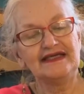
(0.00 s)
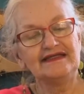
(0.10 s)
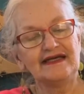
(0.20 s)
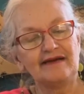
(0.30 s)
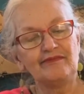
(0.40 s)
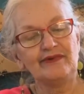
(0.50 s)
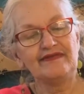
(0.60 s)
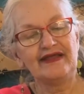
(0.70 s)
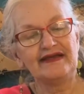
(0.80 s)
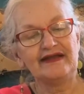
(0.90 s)
end up with
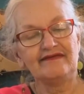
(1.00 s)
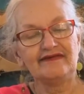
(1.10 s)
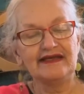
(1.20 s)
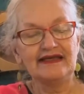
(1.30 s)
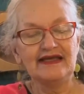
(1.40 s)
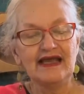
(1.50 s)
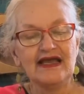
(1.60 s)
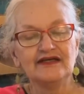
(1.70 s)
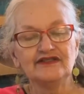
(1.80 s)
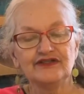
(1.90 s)
a lovely
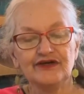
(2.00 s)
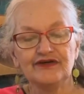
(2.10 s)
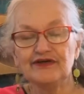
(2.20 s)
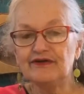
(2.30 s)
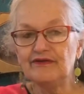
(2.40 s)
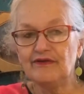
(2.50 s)
journal,